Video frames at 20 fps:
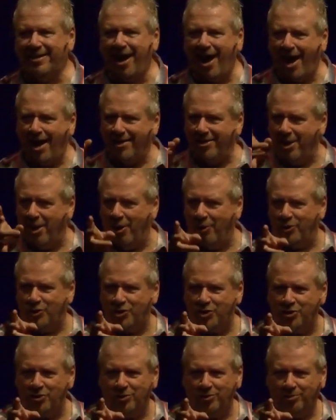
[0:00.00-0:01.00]
God knows
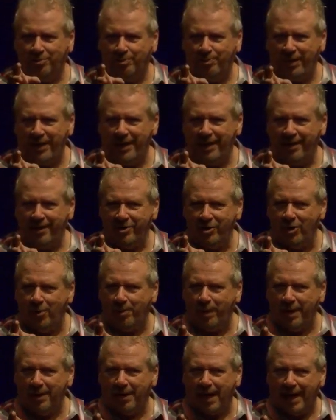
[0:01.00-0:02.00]
you'll be
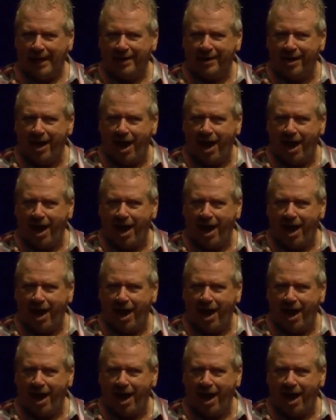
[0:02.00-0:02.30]
like